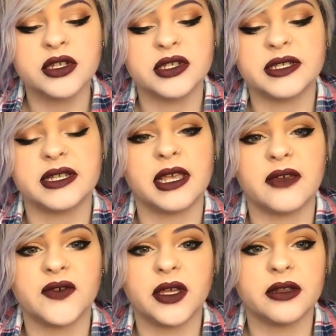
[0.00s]
Just to
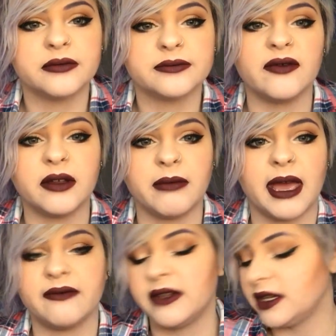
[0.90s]
give it even
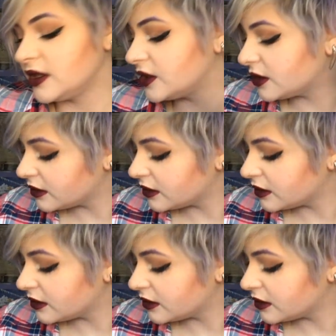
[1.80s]
matte finish.